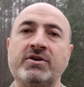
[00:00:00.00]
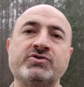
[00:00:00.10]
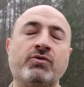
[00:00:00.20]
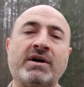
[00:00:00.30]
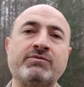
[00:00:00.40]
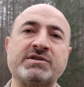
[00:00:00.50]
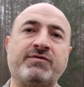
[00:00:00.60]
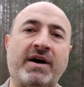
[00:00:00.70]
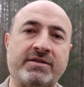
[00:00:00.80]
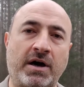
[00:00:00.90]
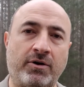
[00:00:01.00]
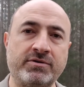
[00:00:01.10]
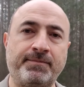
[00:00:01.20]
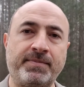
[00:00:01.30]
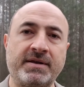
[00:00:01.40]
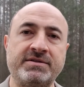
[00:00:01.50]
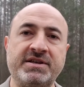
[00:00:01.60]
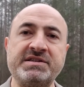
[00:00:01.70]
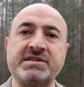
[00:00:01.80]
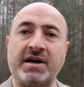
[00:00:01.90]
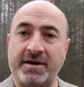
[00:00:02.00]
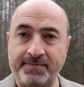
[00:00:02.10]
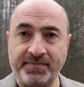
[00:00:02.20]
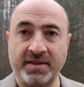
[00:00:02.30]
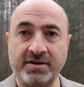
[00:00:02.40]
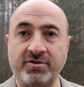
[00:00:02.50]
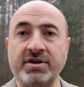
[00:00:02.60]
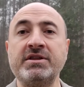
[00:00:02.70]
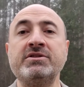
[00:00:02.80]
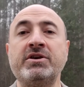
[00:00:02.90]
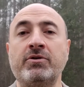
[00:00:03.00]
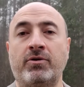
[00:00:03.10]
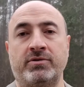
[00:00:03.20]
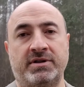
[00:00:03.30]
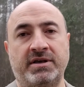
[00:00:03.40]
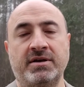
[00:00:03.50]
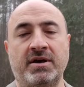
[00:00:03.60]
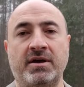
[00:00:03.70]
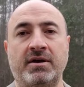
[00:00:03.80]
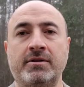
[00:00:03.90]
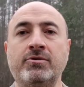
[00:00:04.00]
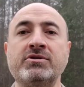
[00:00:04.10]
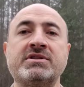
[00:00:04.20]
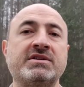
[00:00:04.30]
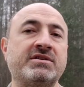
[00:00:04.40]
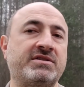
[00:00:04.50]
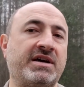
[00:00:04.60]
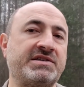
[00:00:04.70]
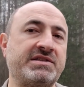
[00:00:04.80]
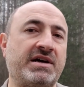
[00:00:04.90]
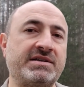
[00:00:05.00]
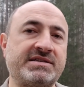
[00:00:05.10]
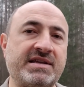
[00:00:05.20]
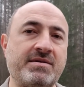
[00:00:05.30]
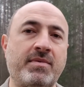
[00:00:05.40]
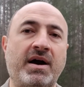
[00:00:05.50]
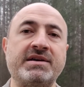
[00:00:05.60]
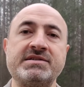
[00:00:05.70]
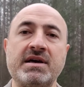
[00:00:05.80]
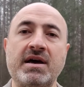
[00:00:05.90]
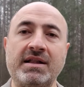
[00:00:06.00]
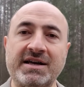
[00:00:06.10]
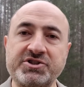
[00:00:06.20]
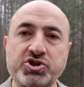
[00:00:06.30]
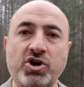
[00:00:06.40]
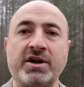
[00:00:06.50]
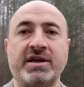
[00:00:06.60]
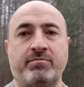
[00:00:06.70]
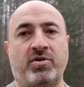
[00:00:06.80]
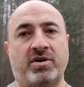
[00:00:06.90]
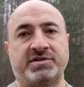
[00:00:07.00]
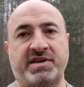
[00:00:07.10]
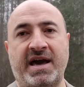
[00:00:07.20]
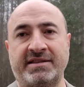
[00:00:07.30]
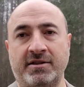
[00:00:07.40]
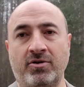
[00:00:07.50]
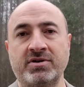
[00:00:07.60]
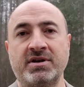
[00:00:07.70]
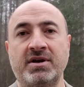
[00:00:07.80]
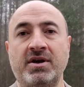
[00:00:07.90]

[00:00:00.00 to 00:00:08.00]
So what was found out? This time, Green the Only looked at Tesla Semi's electronic parts catalog,